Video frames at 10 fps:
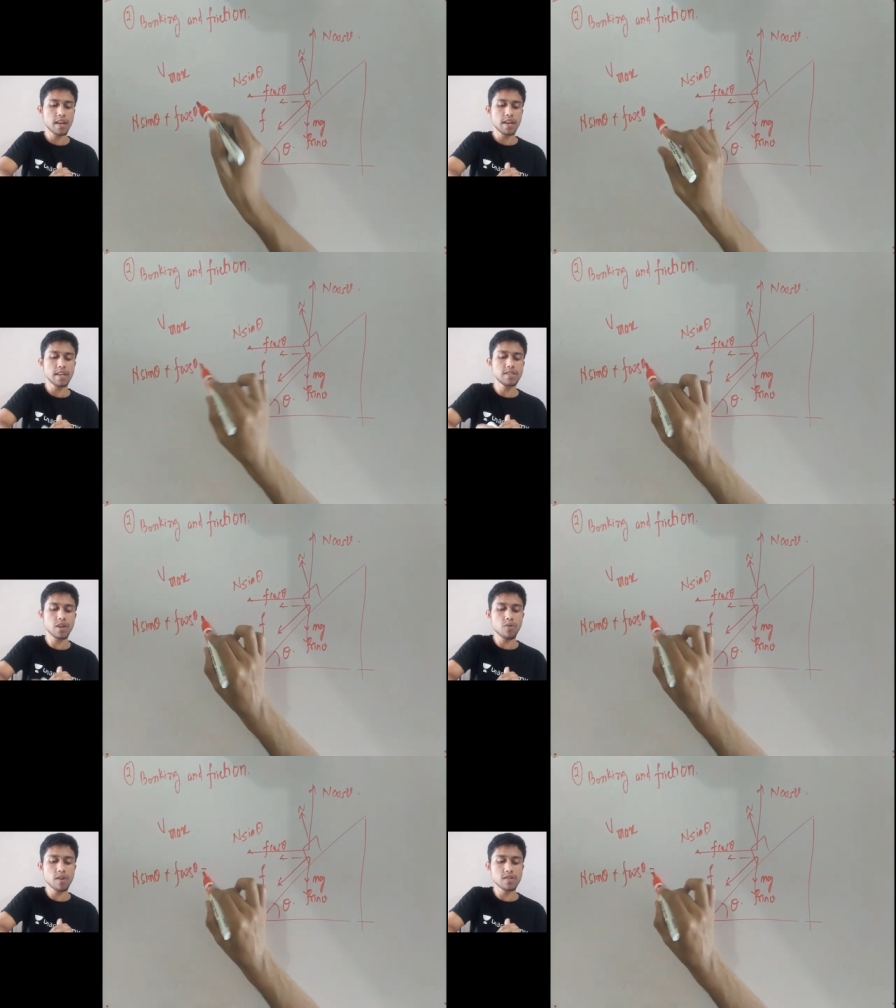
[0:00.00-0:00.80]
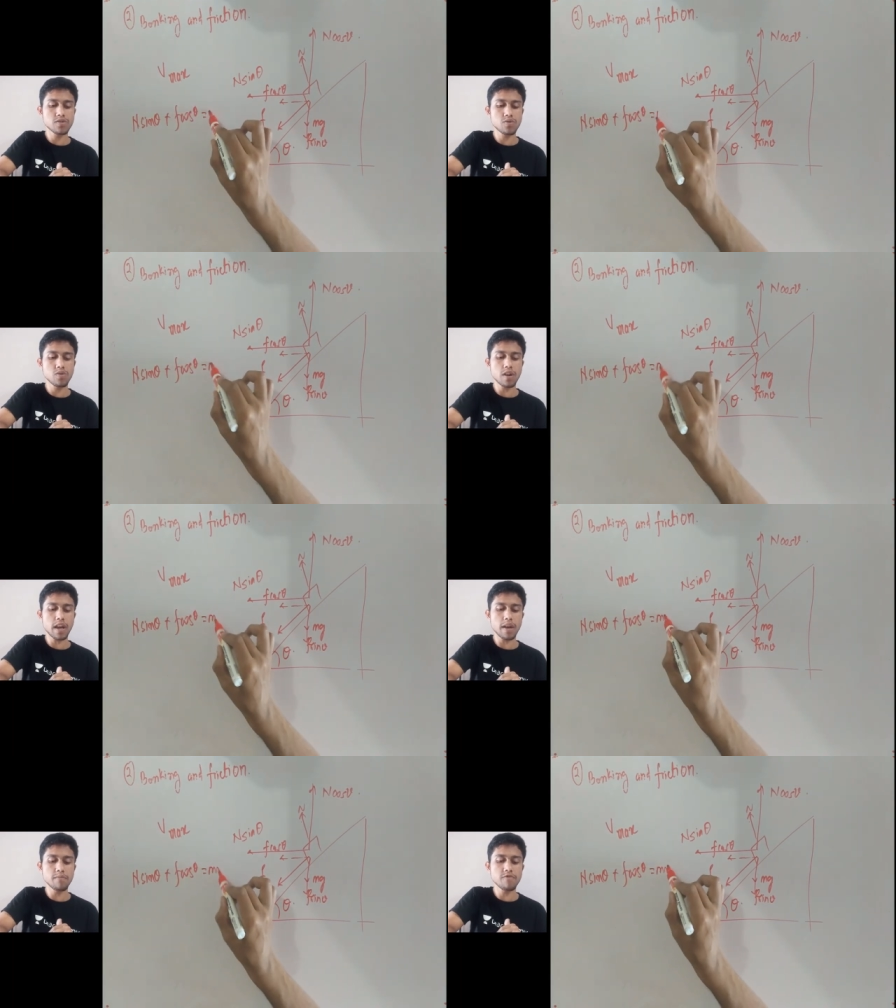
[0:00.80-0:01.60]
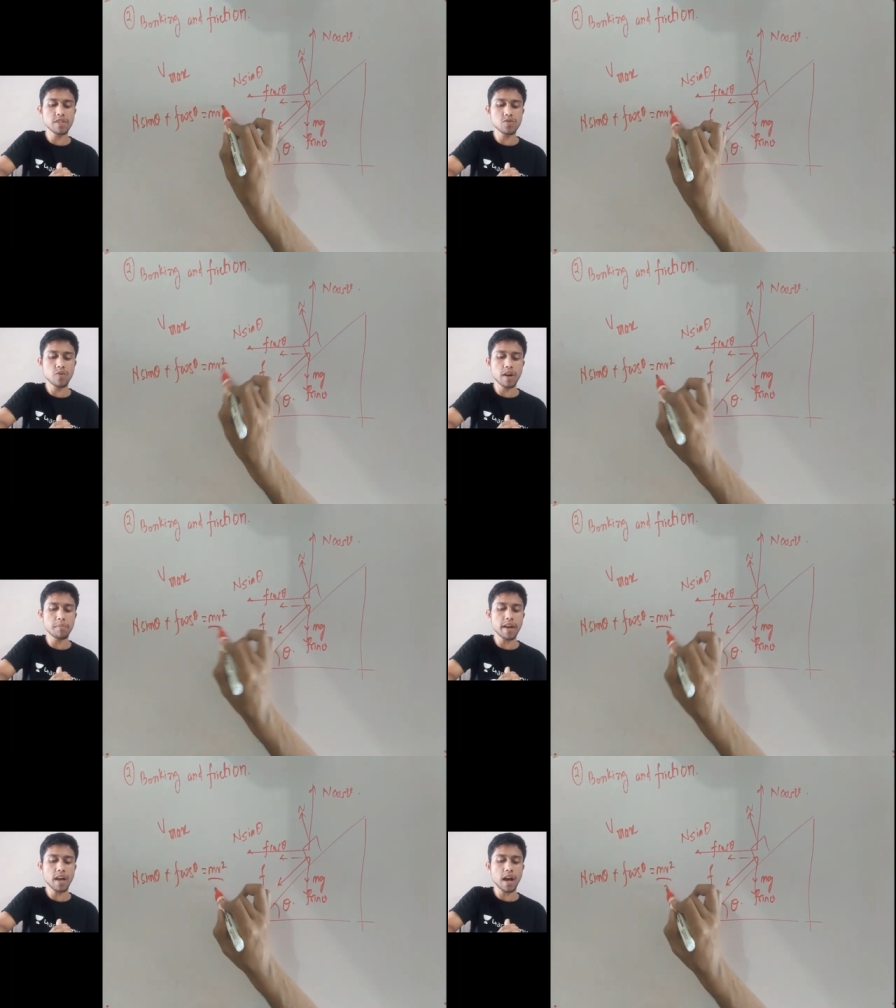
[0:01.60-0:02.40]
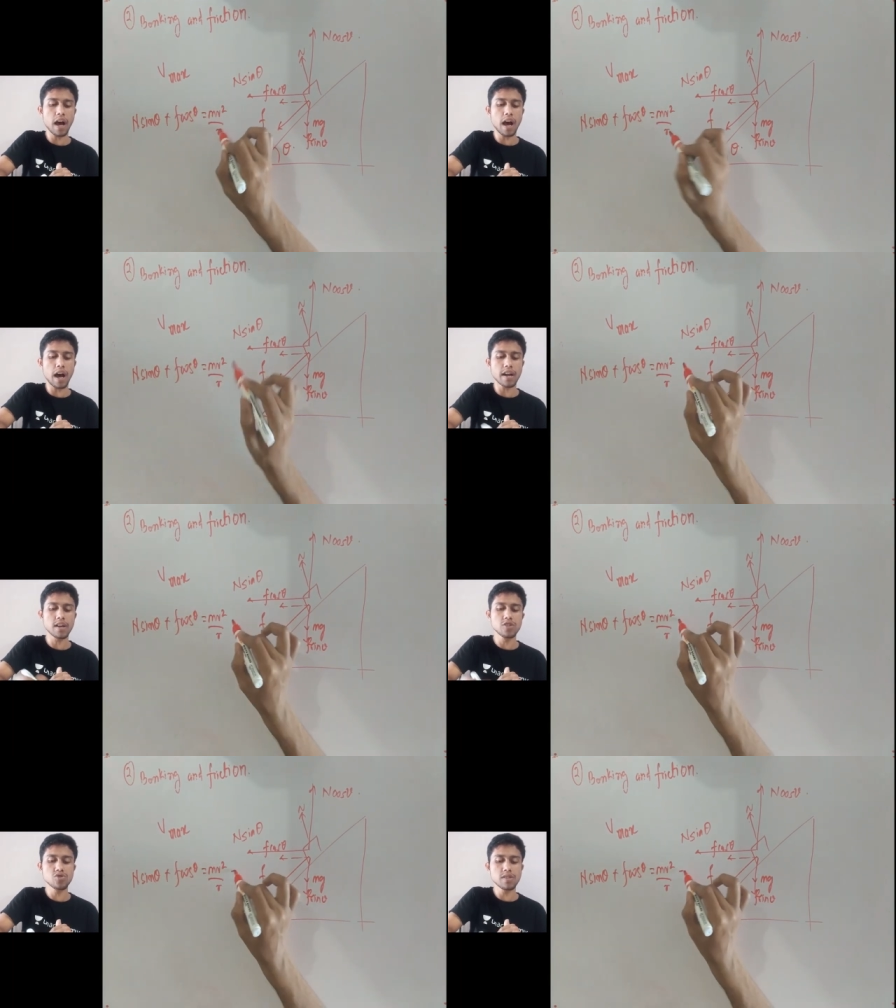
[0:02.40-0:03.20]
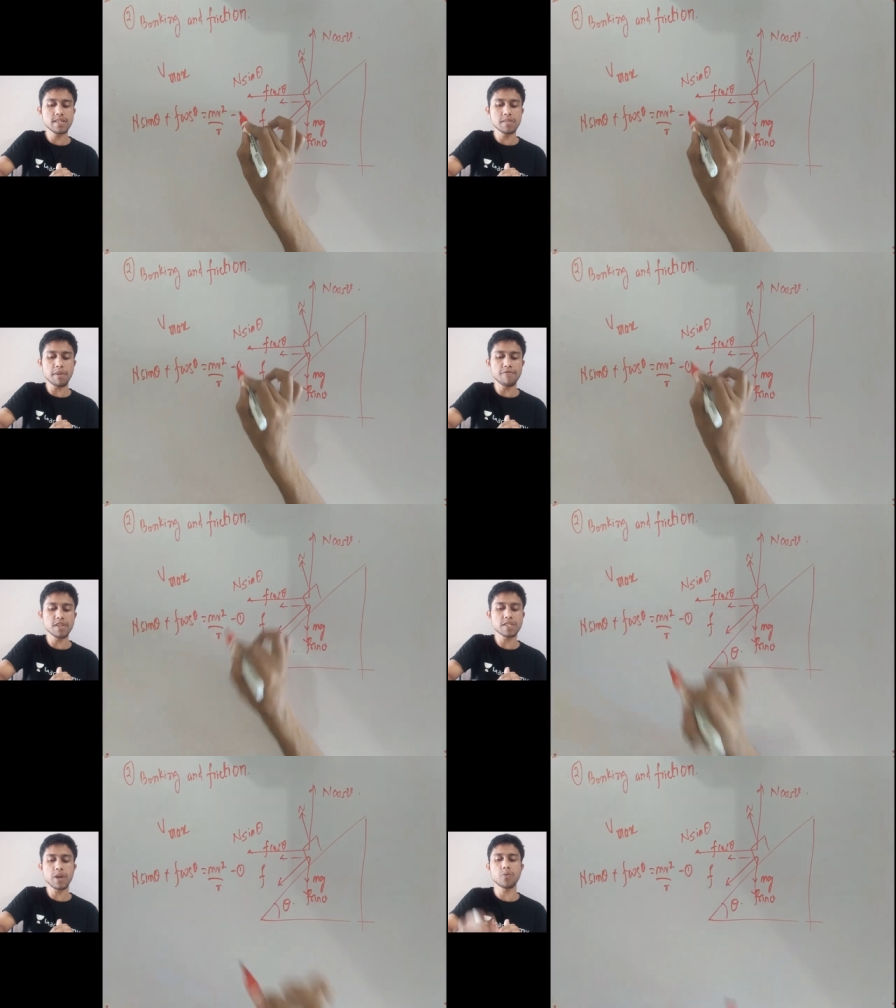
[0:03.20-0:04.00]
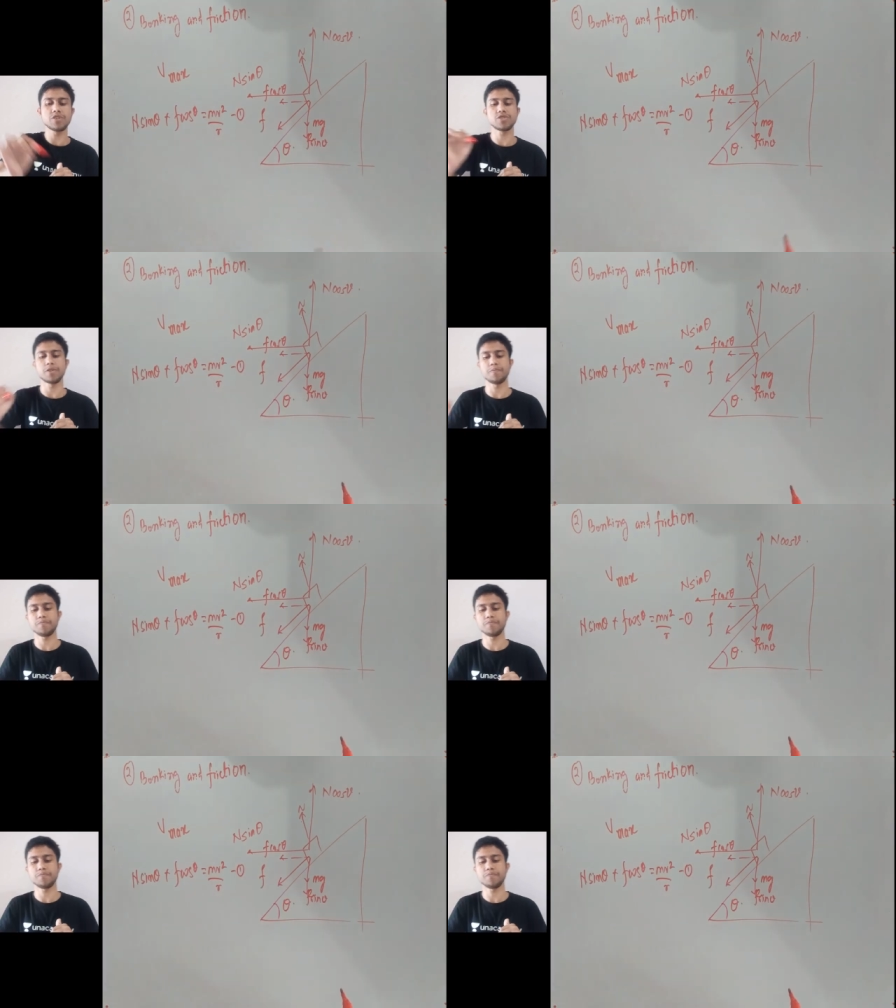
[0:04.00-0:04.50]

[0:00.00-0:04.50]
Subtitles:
is equals to mv square by r. So this is my first equation.